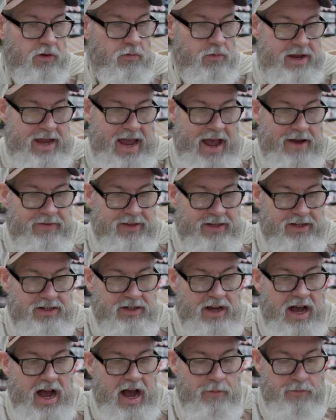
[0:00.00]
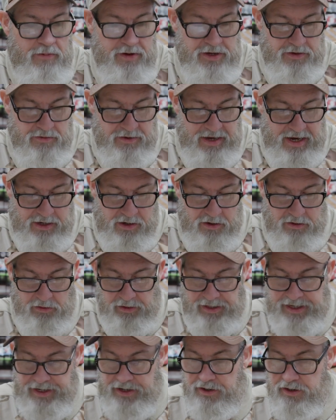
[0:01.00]
that we have in the shop, when you get your
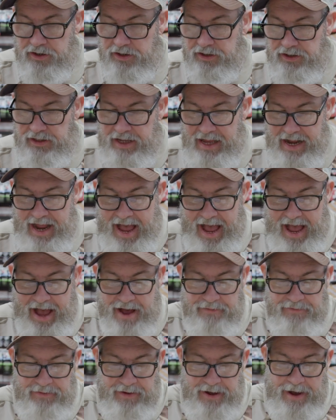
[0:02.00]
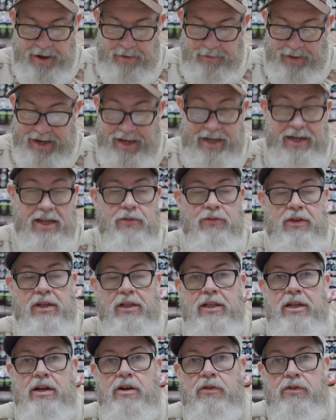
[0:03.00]
leaders that have like a nymphing
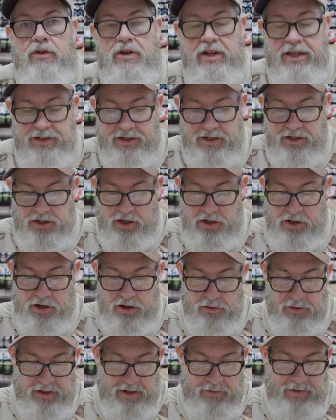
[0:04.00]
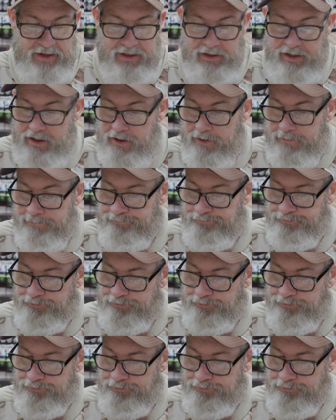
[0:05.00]
leader, for instance, your Euro nymphing leader,